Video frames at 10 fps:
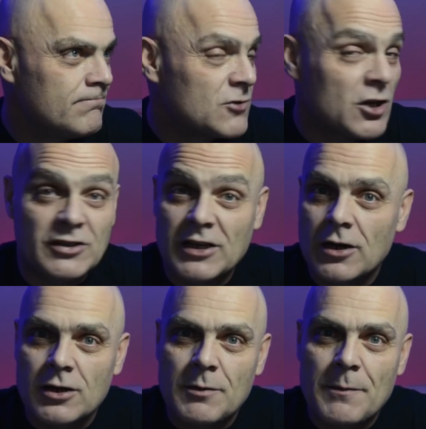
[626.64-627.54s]
Like I said,
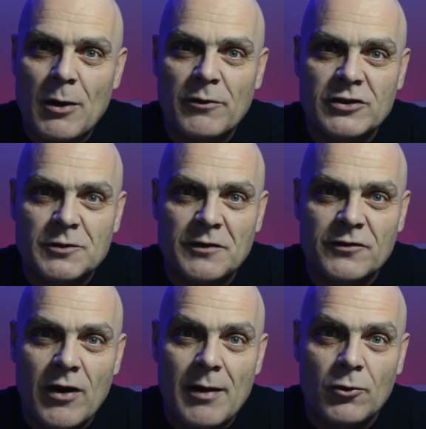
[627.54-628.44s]
I'm going to be back with a
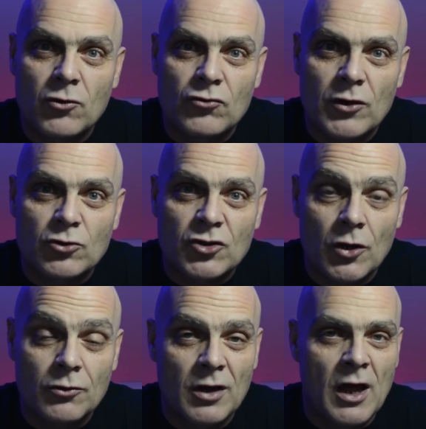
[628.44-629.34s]
Smith Ramble real
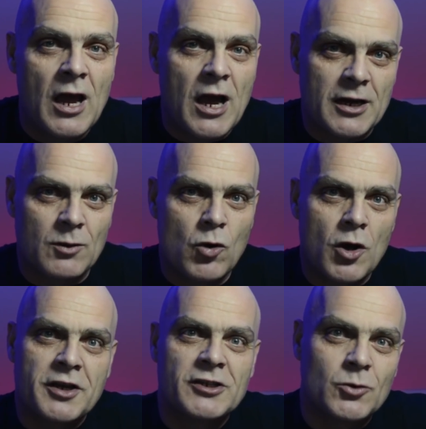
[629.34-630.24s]
soon, and I'm
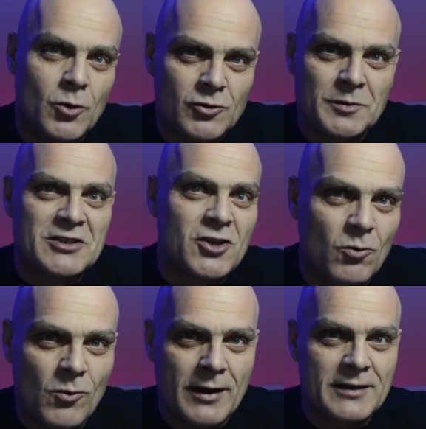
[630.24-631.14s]
working towards me
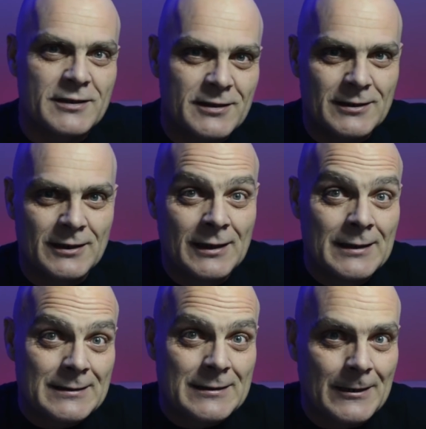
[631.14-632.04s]
Tom Waits.
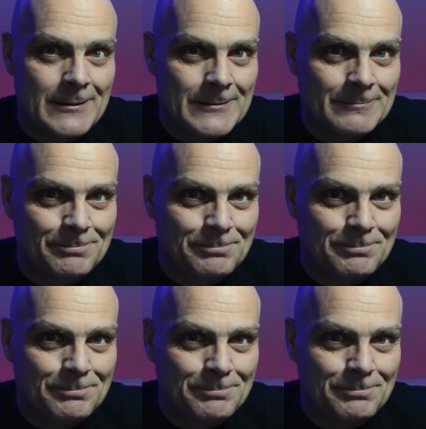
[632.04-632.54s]
So,